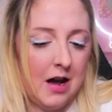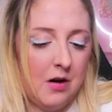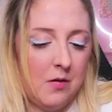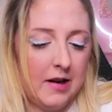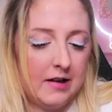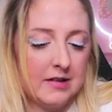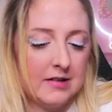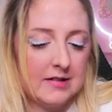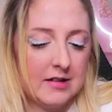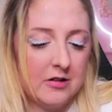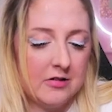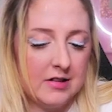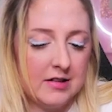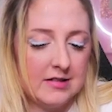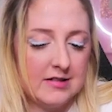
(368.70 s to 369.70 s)
I can solder
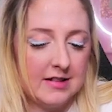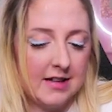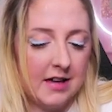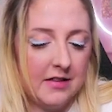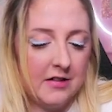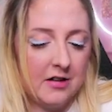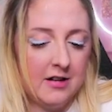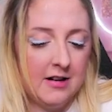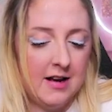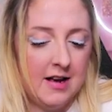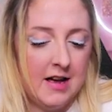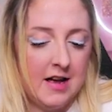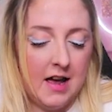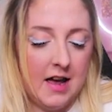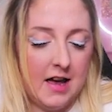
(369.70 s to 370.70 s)
these together.
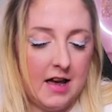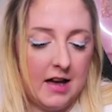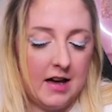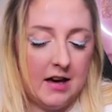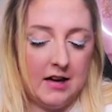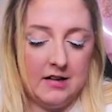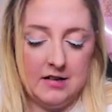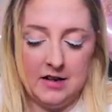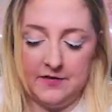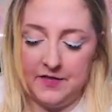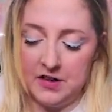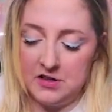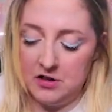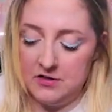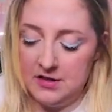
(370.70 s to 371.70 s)
And if I
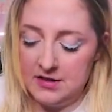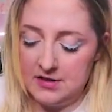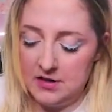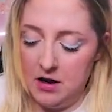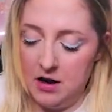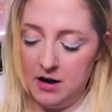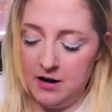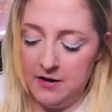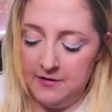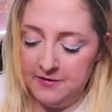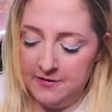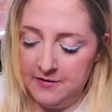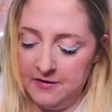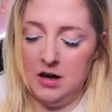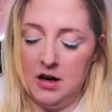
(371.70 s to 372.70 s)
turn this
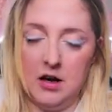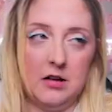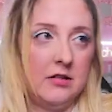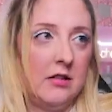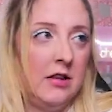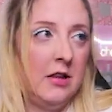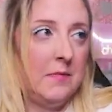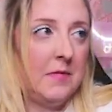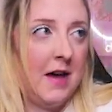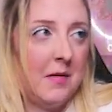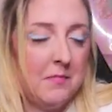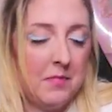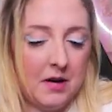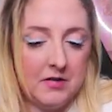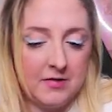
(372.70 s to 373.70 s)
off, unclip that
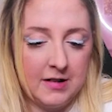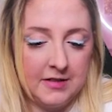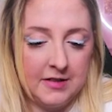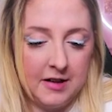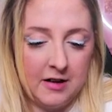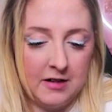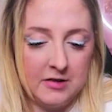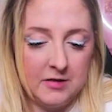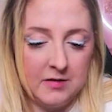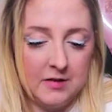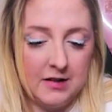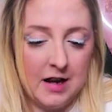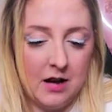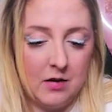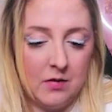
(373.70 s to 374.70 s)
button right there and do it
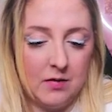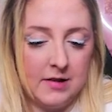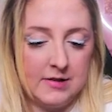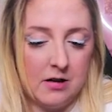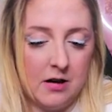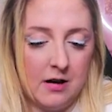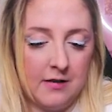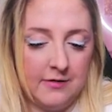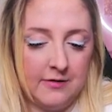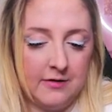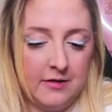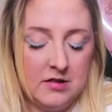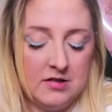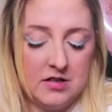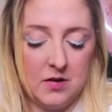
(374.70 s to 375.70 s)
now, it's off.
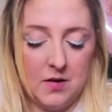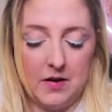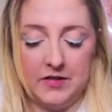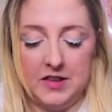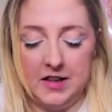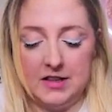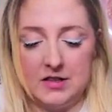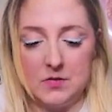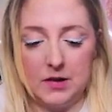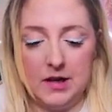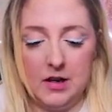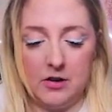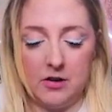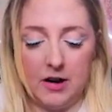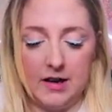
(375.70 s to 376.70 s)
So everything is
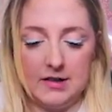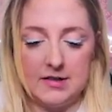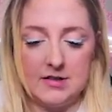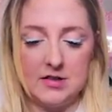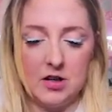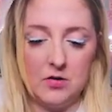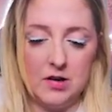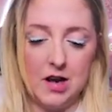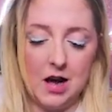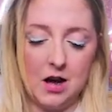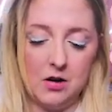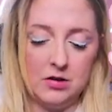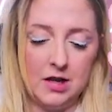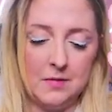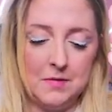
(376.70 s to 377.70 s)
working great. So
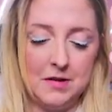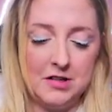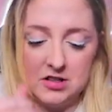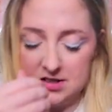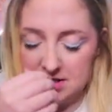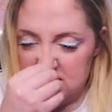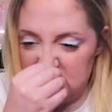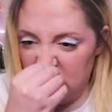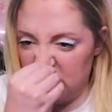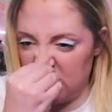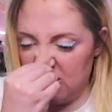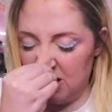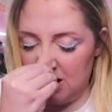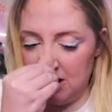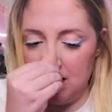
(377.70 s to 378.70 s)
now let me just
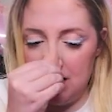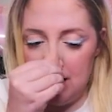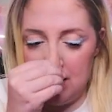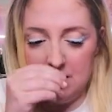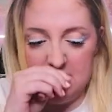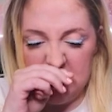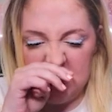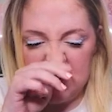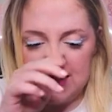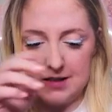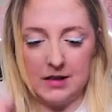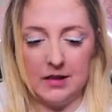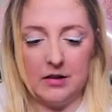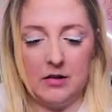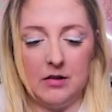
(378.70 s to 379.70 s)
solder this
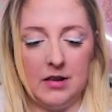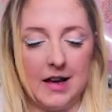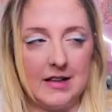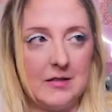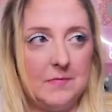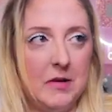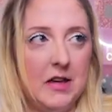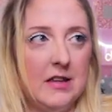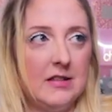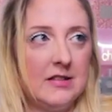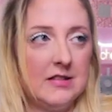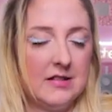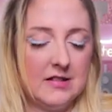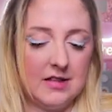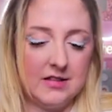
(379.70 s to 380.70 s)
little last
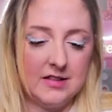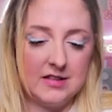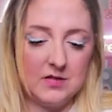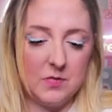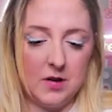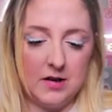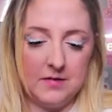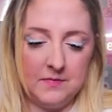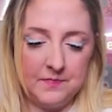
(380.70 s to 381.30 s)
piece to this one.